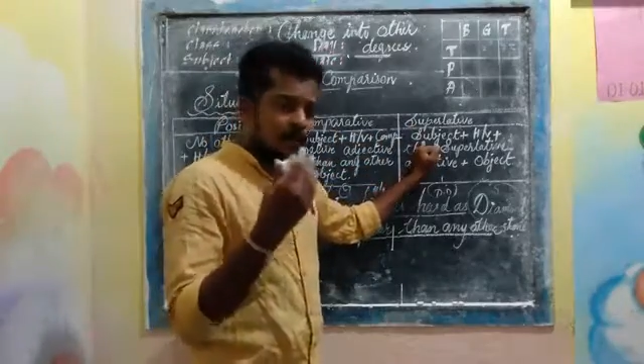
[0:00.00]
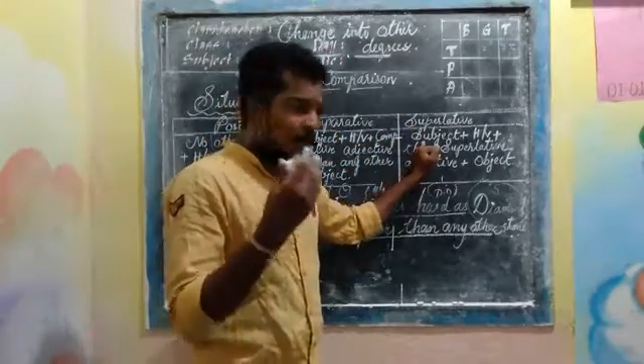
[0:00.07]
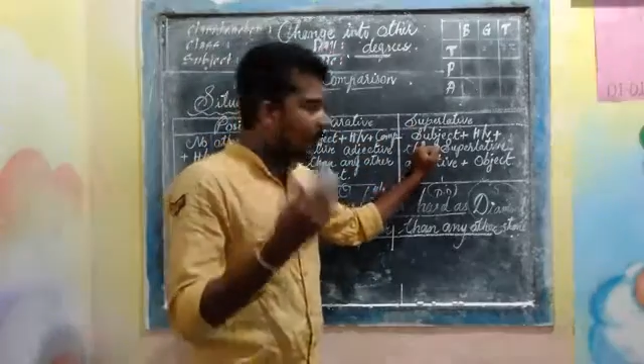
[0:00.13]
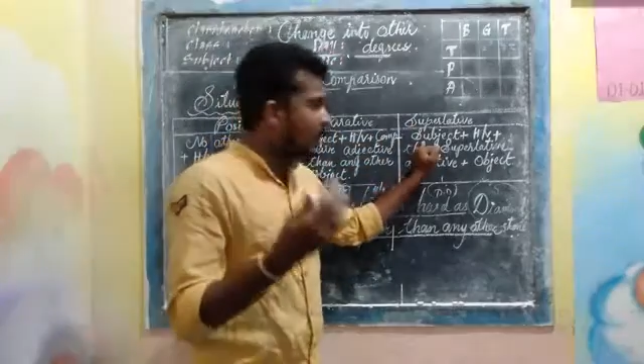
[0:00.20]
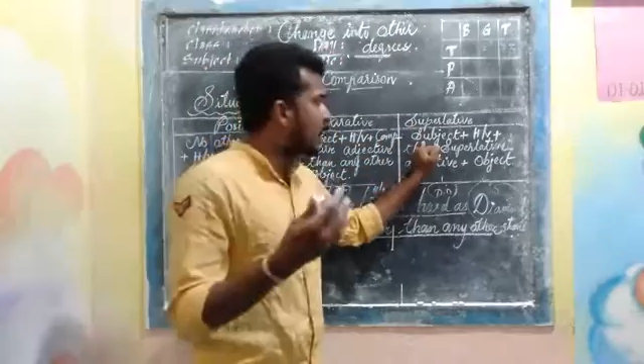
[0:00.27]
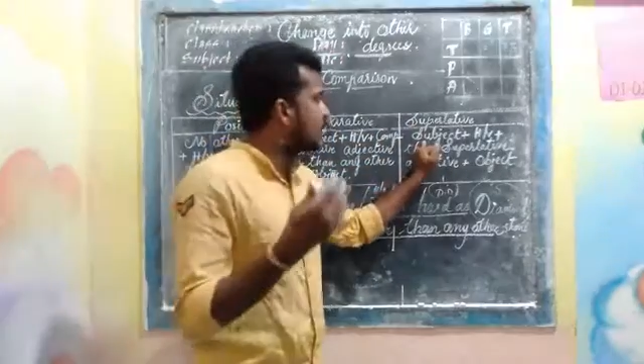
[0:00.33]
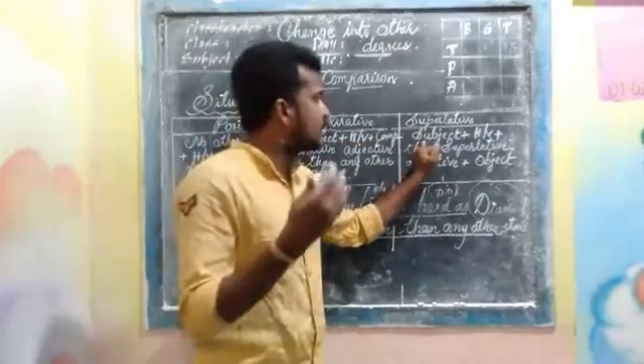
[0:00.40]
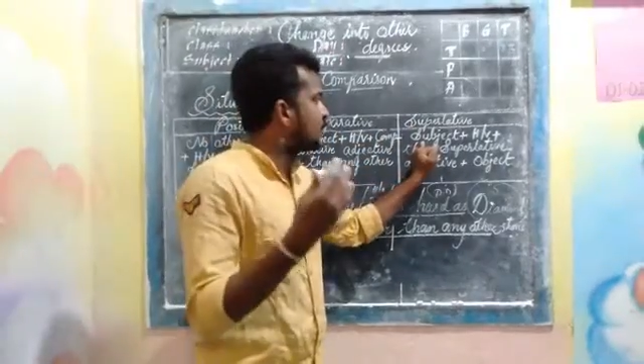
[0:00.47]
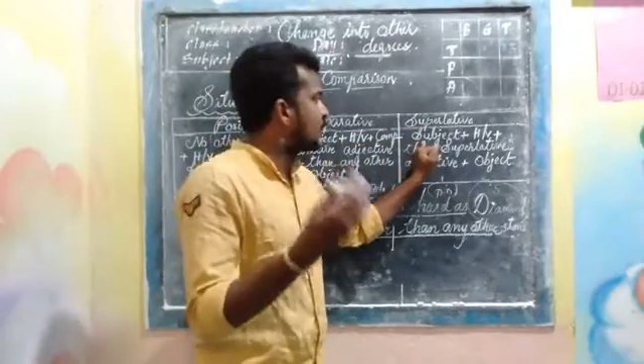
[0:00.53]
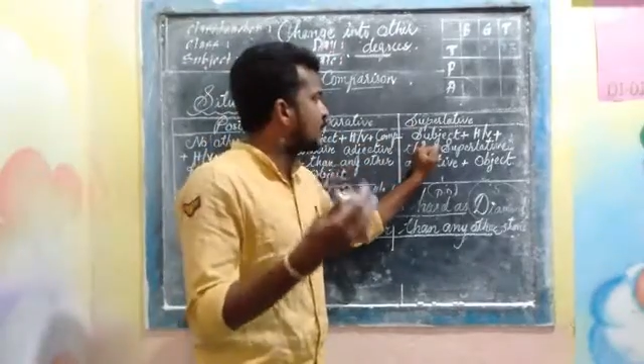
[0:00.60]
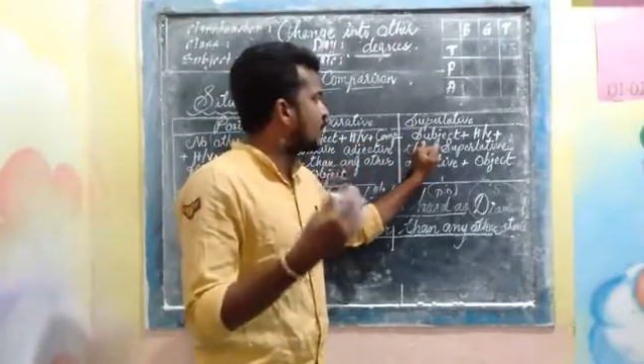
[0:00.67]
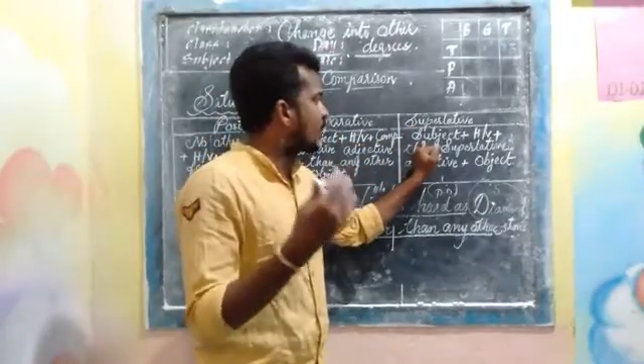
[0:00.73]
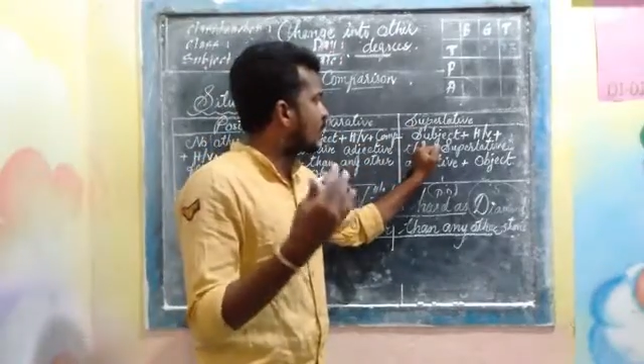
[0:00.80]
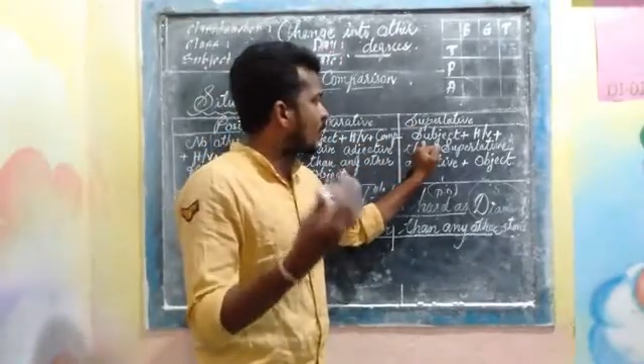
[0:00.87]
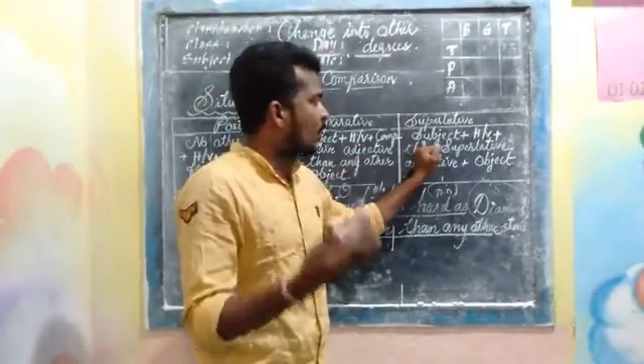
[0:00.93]
superlative
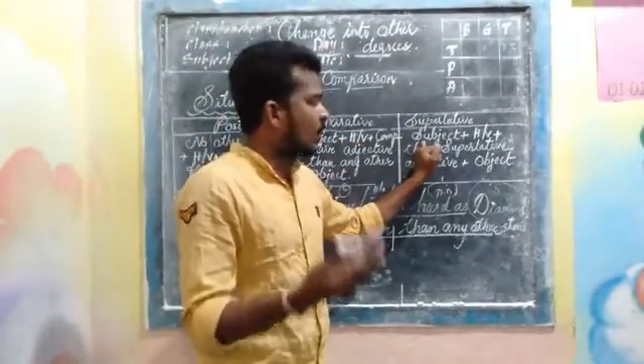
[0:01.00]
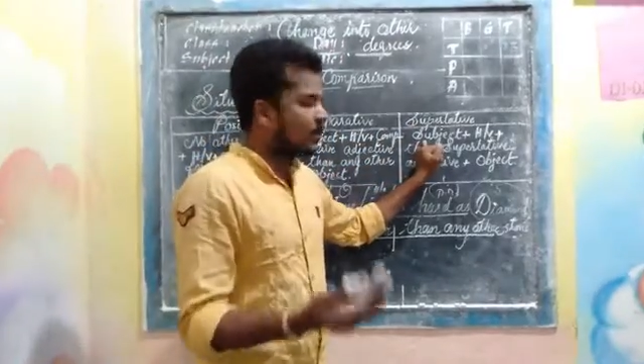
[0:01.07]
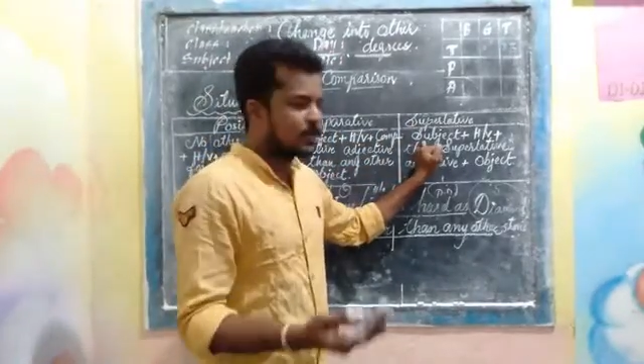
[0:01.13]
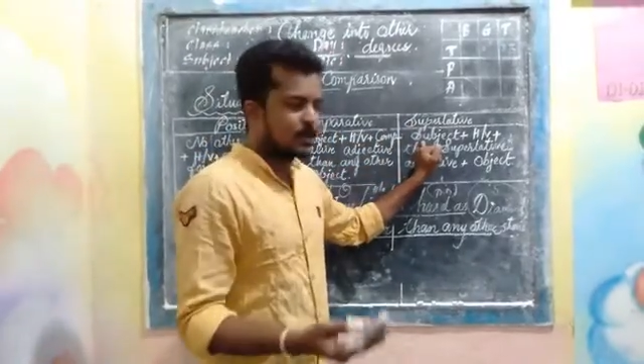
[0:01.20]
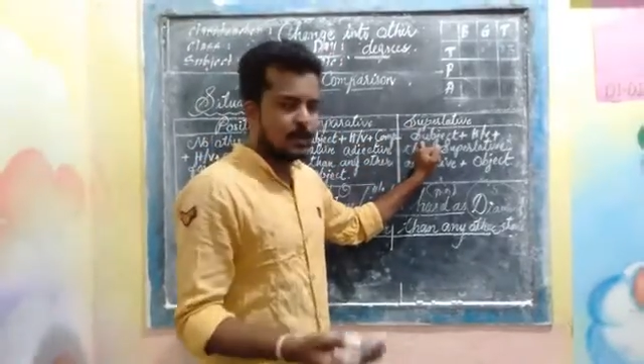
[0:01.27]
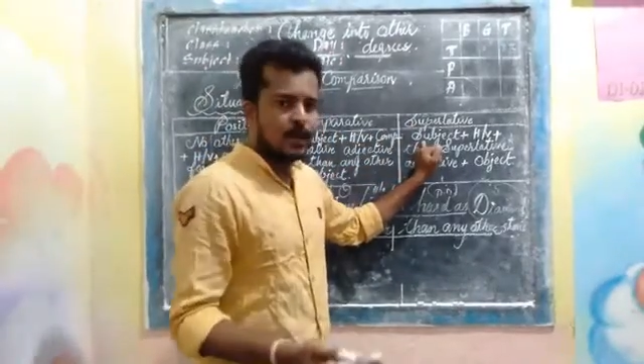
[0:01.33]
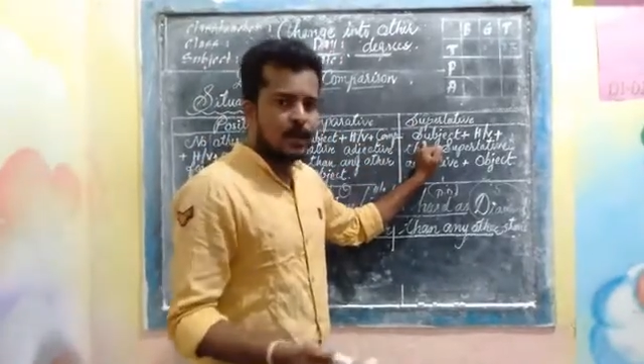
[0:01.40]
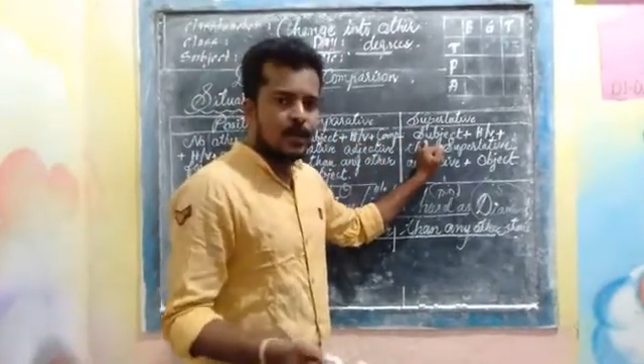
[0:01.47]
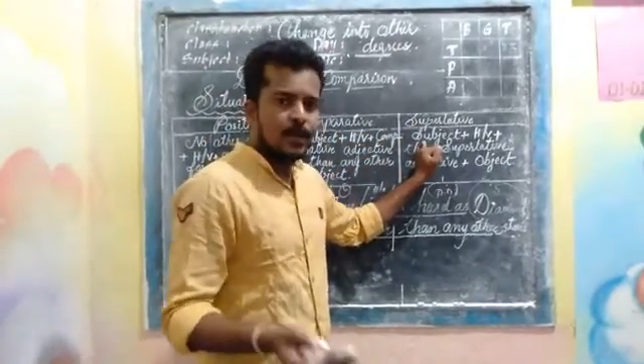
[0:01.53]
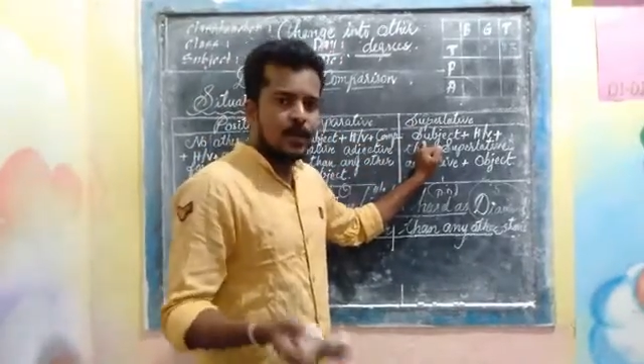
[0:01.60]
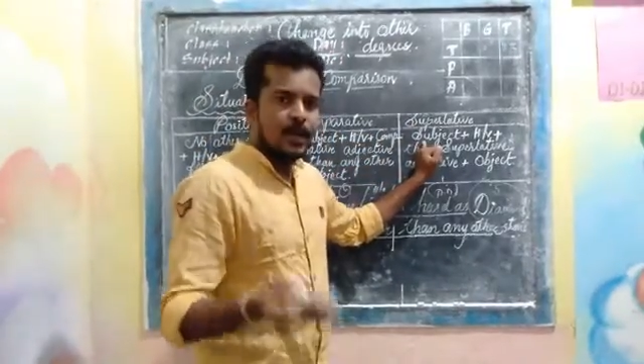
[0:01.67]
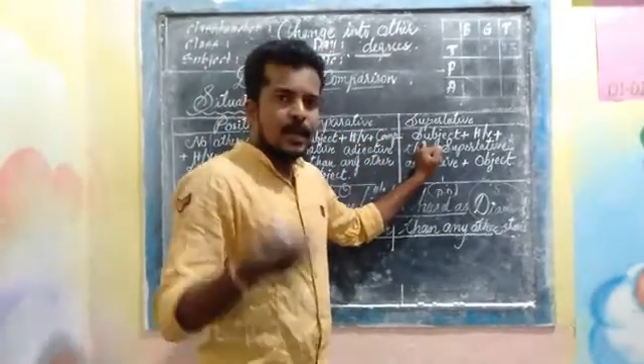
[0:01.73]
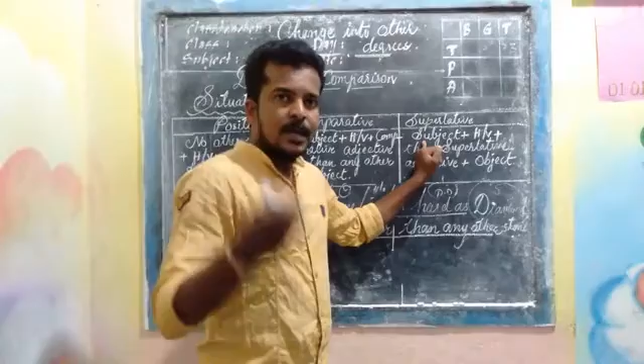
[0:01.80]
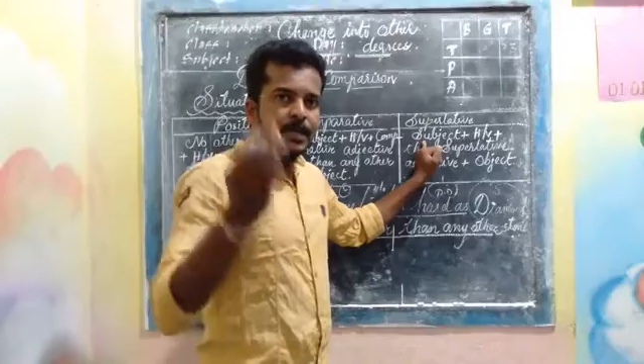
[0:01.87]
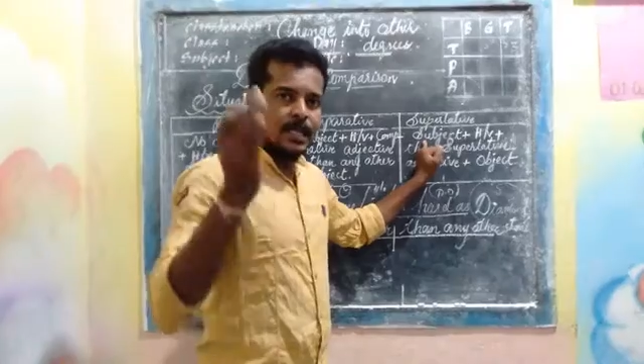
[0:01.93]
degree also,